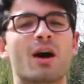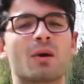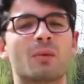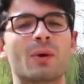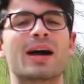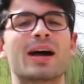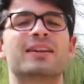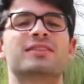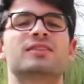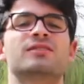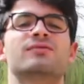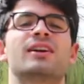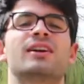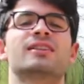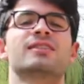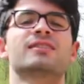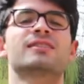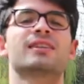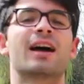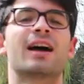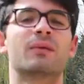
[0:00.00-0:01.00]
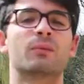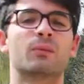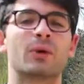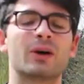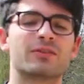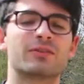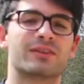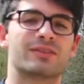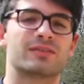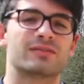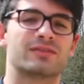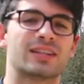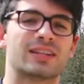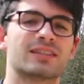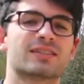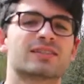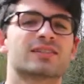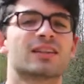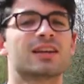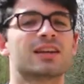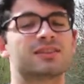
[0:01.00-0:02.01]
awareness events and welfare
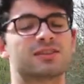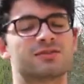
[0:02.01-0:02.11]
events